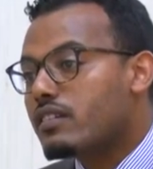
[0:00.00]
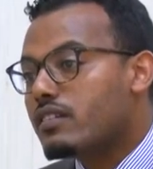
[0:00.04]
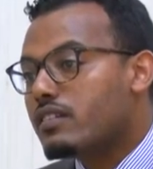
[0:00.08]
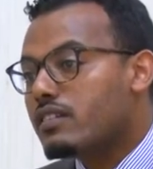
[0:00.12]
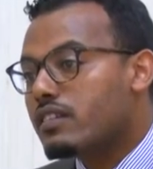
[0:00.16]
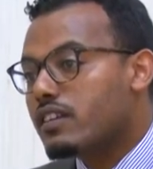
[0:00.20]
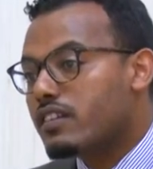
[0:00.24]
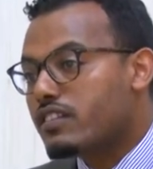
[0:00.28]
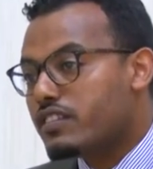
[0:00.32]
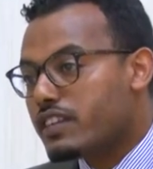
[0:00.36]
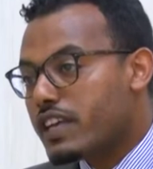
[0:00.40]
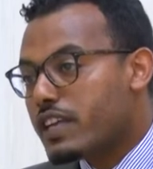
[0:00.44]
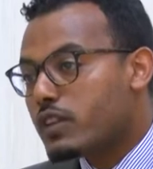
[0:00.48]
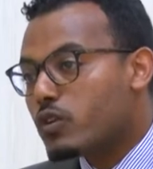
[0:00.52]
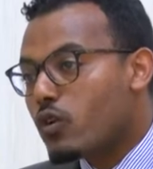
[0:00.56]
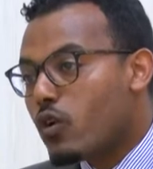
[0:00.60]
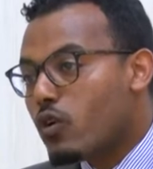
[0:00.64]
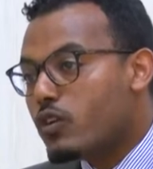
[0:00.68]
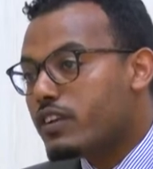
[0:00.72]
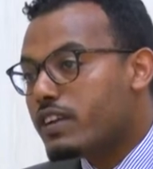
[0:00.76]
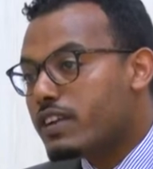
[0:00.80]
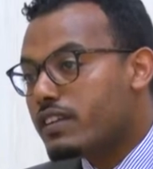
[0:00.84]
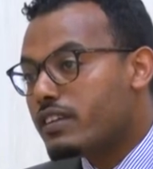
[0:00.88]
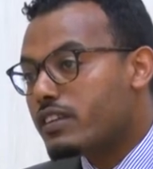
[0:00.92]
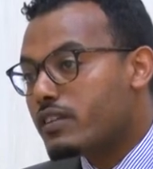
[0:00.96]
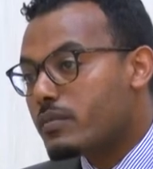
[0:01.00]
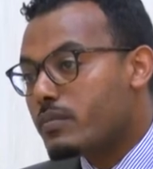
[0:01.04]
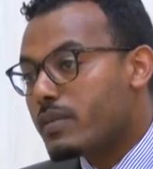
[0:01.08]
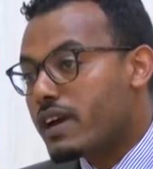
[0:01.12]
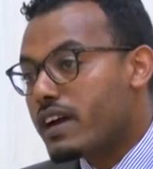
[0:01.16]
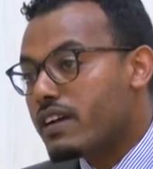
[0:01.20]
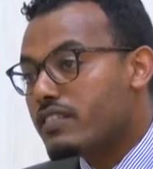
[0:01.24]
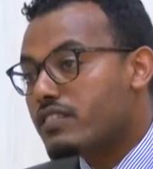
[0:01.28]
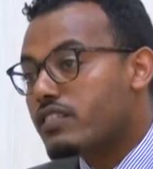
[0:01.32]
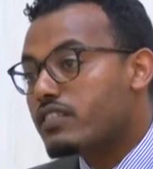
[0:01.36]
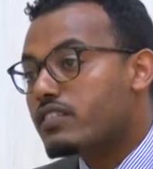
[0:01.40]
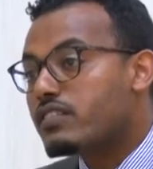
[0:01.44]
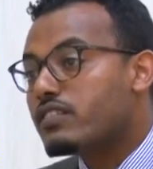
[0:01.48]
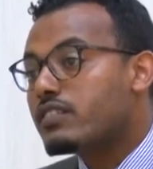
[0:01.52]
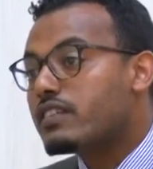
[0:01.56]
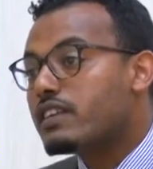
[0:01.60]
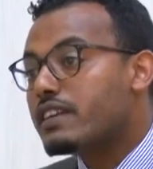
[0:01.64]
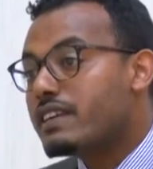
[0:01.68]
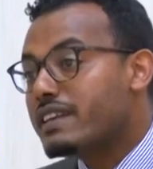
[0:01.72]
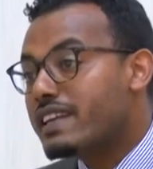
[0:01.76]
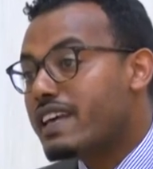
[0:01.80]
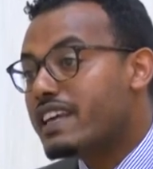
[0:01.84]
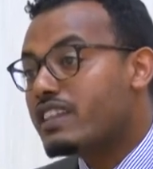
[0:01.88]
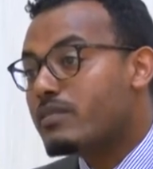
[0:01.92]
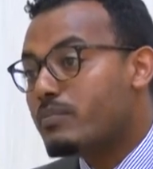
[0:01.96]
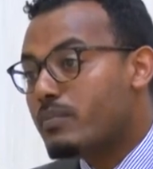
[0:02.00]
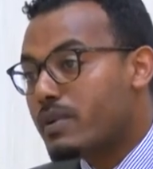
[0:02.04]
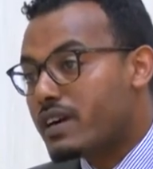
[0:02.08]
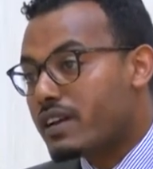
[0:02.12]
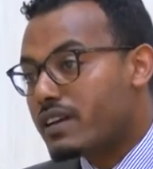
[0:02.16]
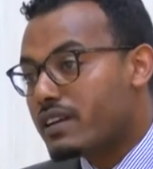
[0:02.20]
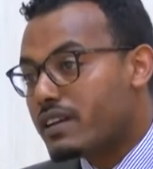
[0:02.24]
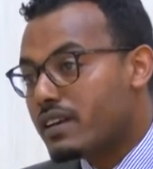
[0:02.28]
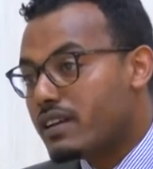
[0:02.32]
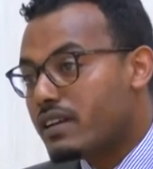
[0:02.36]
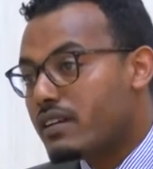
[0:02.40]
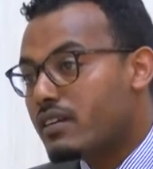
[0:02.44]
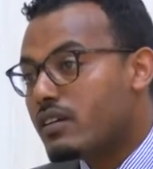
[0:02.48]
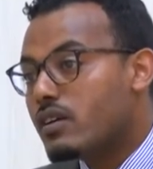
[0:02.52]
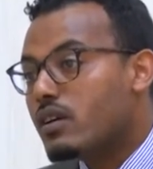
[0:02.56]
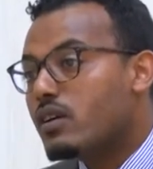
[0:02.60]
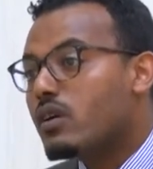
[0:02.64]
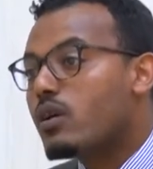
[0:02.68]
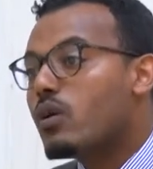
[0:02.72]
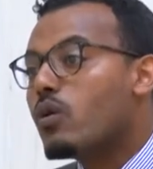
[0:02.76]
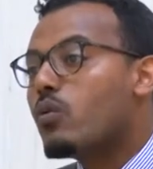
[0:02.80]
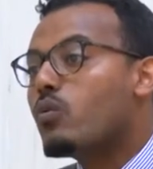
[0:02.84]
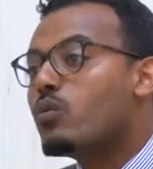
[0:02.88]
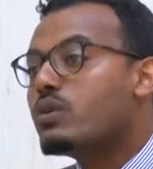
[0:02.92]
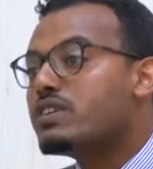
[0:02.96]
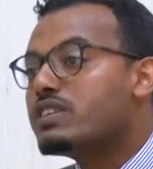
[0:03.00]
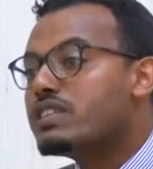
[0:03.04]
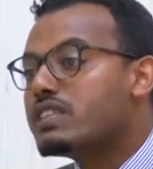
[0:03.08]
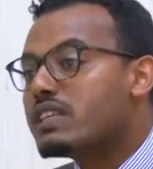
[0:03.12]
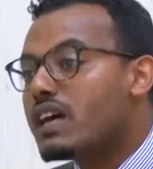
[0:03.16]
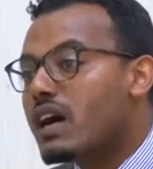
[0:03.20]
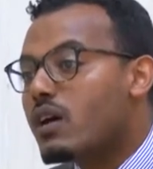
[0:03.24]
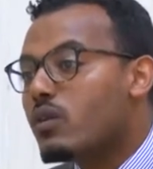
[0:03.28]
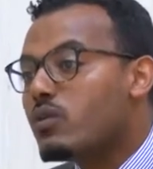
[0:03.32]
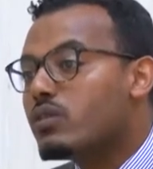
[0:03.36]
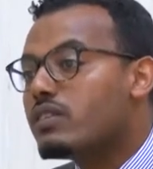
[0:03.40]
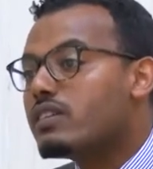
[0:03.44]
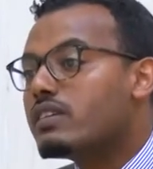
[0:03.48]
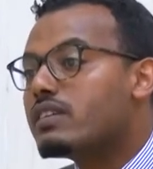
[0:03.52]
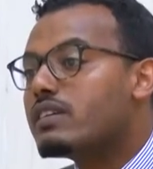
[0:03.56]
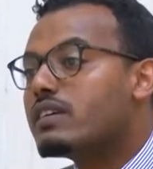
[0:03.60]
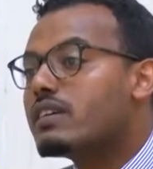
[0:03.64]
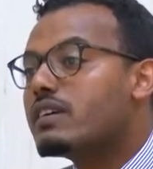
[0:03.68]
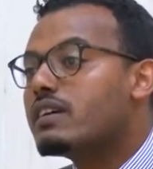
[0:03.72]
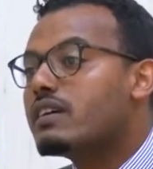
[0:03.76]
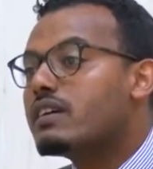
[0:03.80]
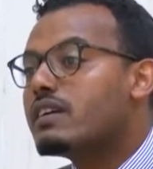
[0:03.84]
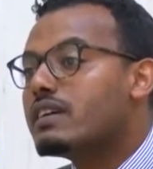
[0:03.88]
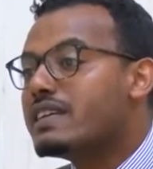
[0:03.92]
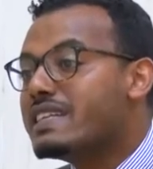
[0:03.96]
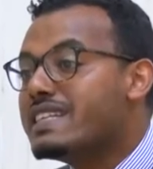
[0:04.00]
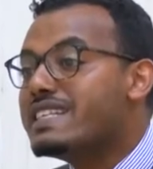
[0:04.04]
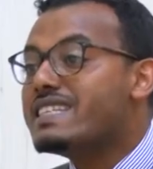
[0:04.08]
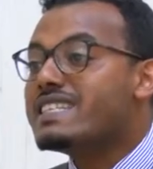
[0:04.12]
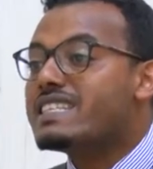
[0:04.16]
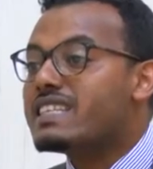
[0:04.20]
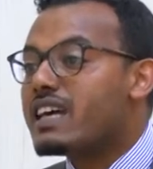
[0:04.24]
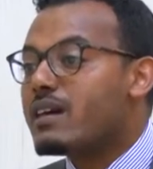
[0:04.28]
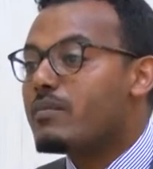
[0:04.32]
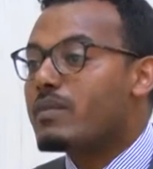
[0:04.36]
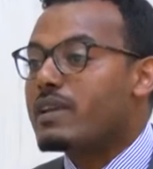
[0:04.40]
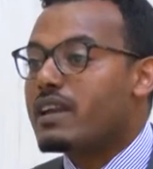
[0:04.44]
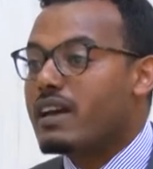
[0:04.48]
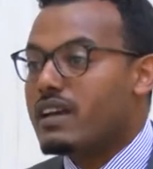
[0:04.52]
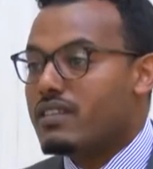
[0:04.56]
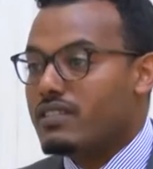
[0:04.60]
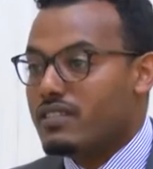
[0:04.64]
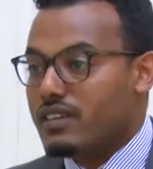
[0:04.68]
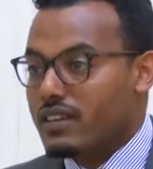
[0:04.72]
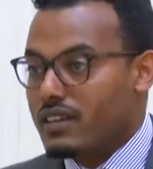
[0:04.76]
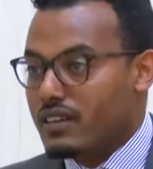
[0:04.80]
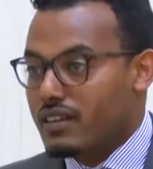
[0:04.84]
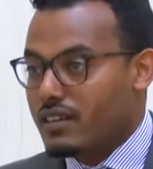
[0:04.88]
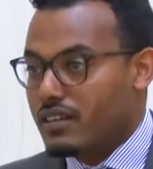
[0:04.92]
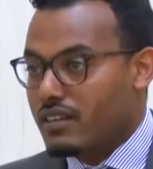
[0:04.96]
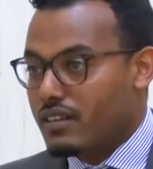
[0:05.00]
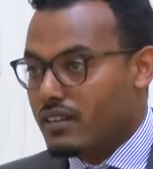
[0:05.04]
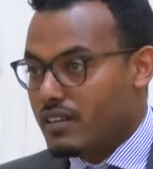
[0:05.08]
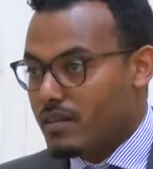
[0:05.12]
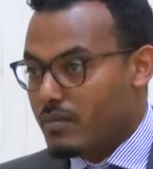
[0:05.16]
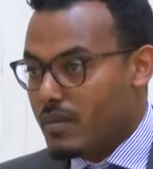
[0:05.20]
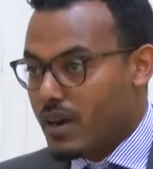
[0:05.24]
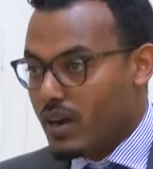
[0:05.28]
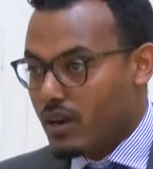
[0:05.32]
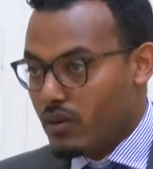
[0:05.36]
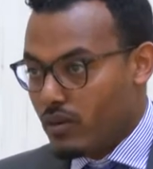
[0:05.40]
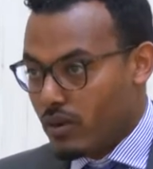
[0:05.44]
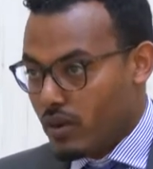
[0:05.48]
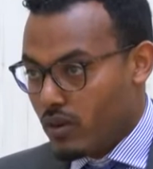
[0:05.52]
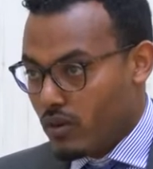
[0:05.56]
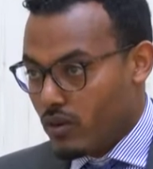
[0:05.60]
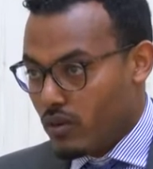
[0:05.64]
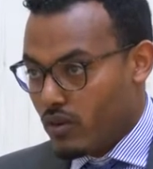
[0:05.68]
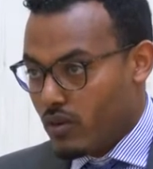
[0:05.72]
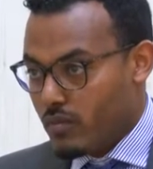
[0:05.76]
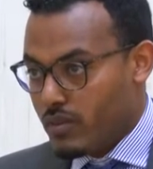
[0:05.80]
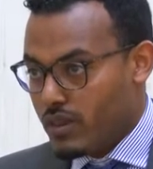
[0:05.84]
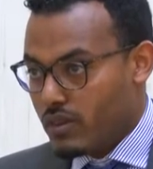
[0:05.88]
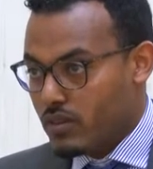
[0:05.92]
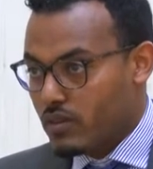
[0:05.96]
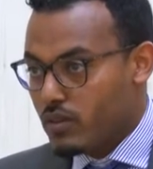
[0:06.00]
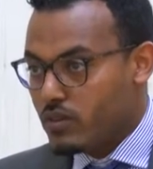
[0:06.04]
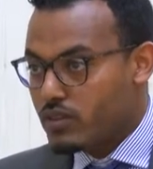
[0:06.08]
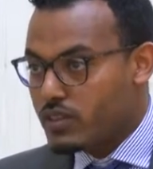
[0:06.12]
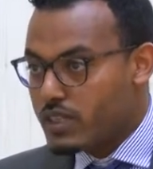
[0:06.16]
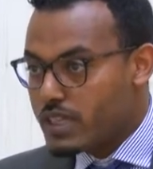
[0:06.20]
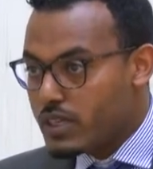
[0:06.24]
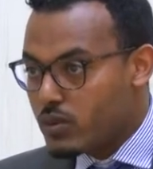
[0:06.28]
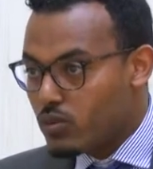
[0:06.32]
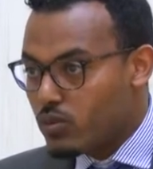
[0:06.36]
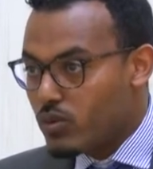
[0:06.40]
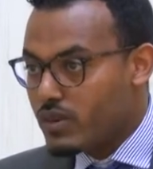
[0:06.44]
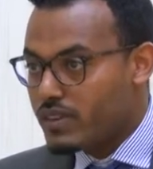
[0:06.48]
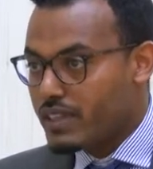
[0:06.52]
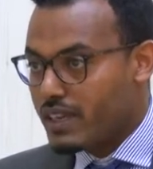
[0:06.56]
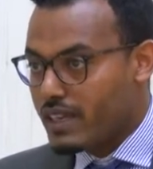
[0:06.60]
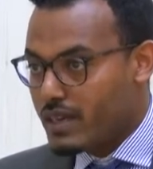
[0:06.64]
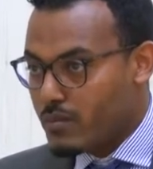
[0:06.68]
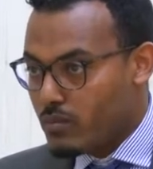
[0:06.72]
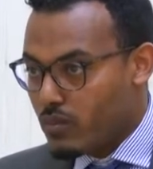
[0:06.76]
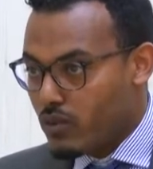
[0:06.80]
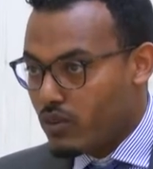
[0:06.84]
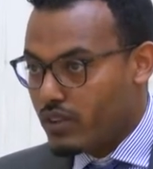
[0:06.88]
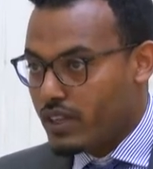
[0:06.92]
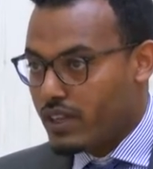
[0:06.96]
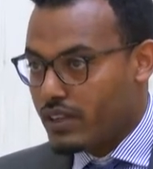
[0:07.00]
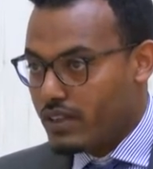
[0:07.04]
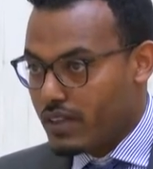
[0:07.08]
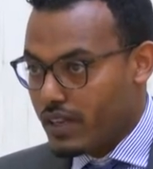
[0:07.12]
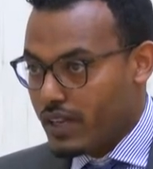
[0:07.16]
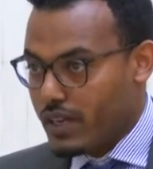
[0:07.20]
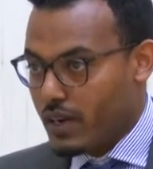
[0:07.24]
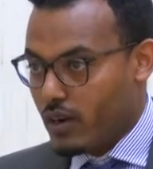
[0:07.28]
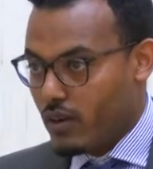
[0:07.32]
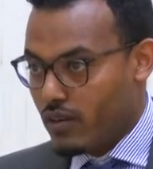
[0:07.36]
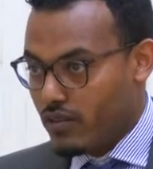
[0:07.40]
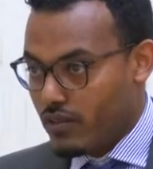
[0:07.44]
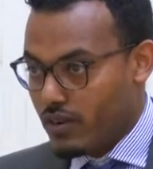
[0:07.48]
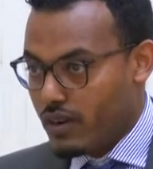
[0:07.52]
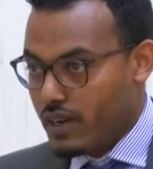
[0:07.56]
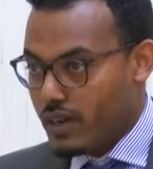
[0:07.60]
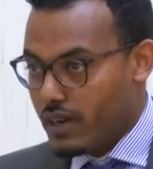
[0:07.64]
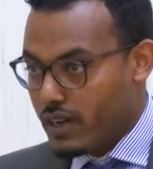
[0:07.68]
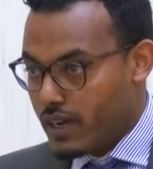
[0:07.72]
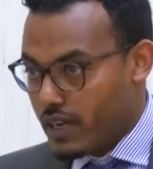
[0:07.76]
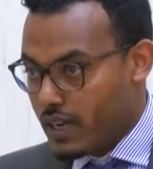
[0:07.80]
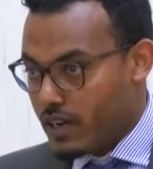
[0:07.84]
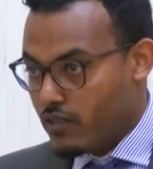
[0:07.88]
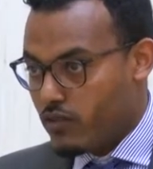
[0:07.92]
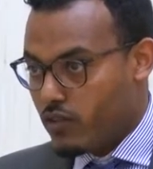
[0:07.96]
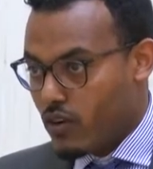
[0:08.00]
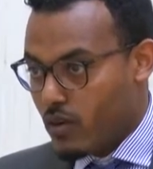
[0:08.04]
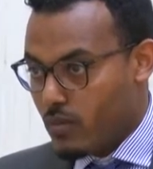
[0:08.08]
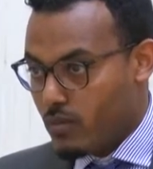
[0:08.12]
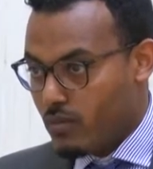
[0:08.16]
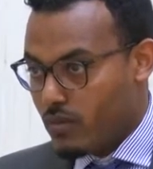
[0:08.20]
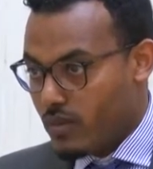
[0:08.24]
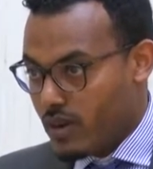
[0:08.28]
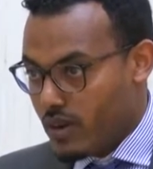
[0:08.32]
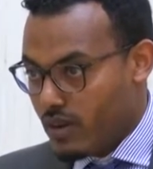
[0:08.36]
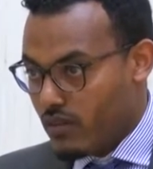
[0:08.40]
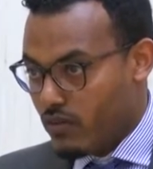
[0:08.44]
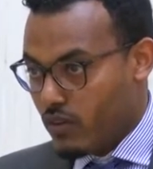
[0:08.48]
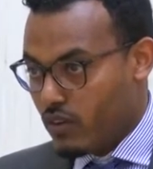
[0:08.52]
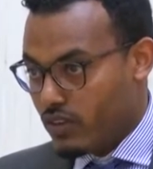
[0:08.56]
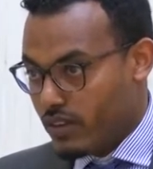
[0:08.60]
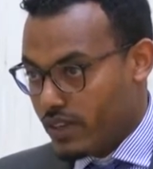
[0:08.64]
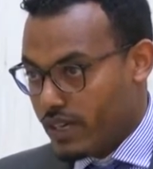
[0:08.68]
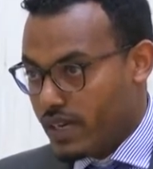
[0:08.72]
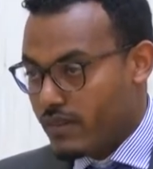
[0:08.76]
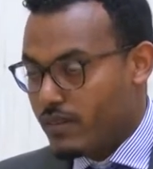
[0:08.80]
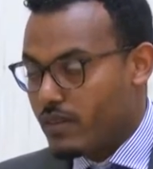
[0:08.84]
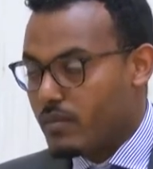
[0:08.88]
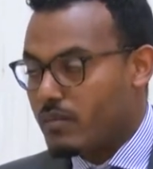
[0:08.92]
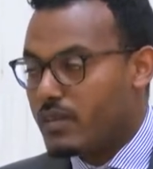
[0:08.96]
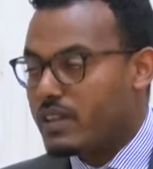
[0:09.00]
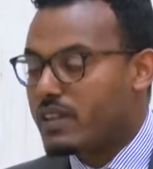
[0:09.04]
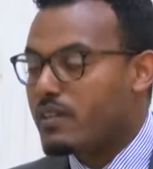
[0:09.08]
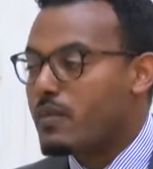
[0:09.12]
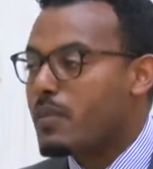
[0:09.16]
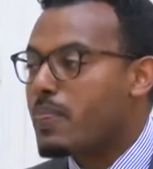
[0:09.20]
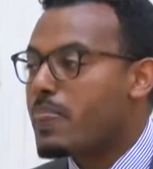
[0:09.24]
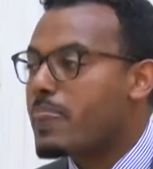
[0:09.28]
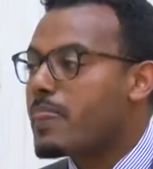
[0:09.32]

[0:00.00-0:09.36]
the state-owned enterprises' debt burden without destabilizing the macroeconomy. So this was an important area of reform for the government.